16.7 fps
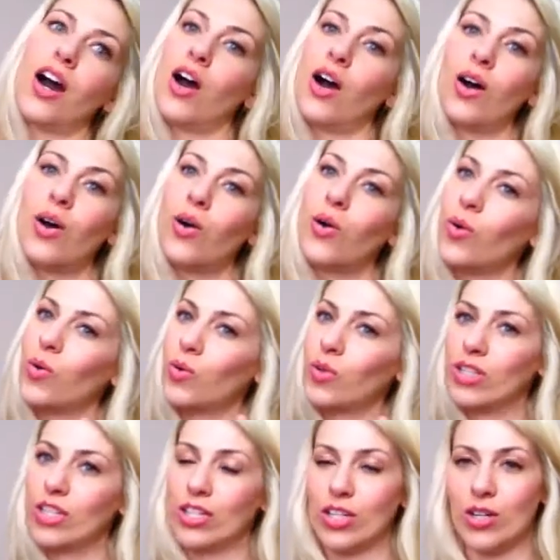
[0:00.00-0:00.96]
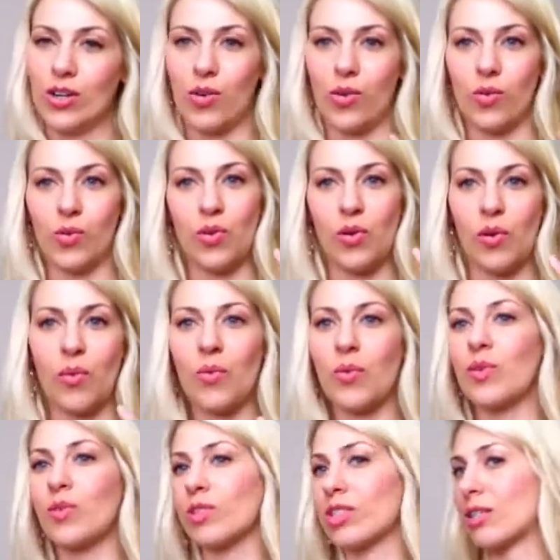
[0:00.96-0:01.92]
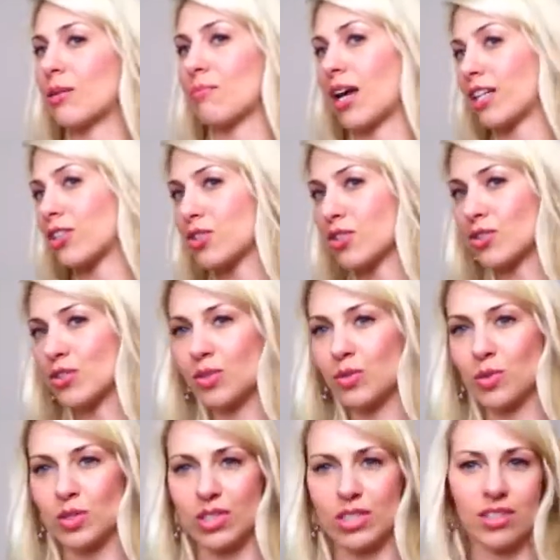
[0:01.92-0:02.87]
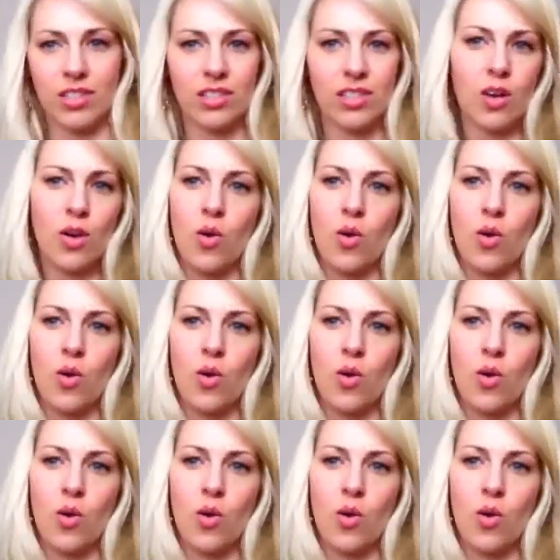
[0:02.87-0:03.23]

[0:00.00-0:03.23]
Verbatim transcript: oh, you know, you, symmetrical is